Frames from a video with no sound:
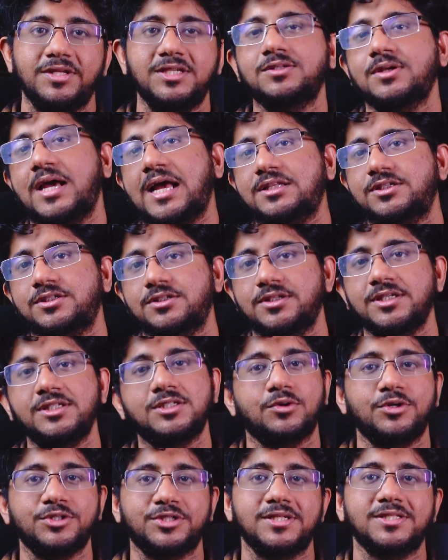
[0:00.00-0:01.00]

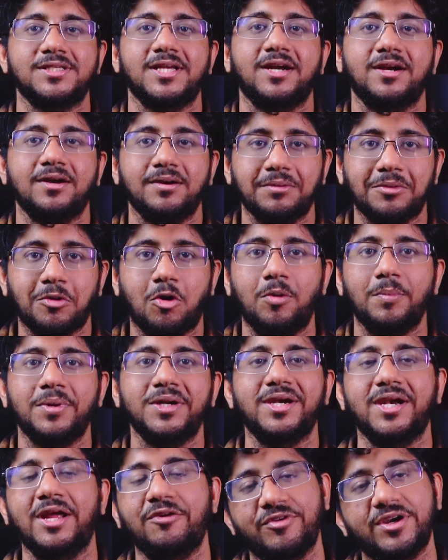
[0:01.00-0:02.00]
These questions are
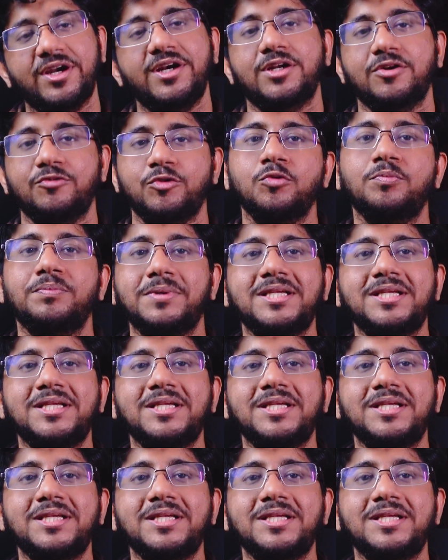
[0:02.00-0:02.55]
common in every interview.